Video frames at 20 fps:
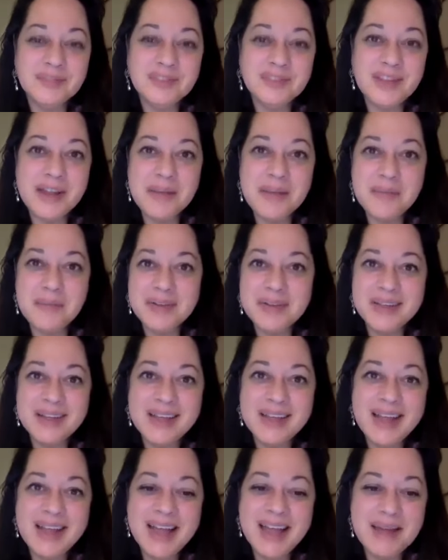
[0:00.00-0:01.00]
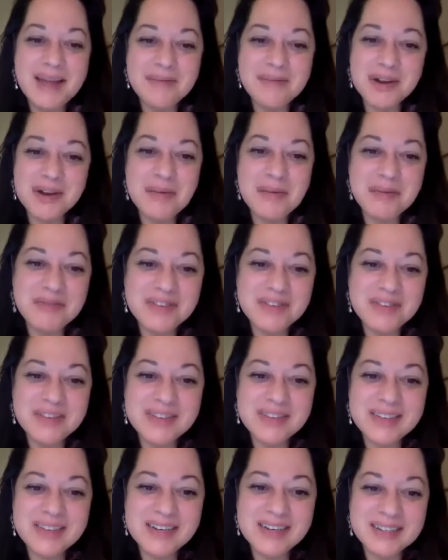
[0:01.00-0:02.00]
JM Hammer come and visit
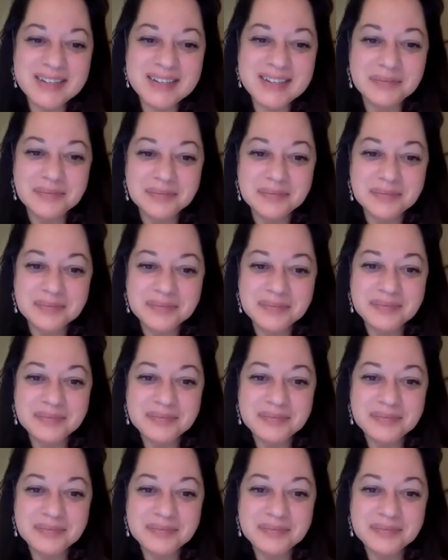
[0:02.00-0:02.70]
us.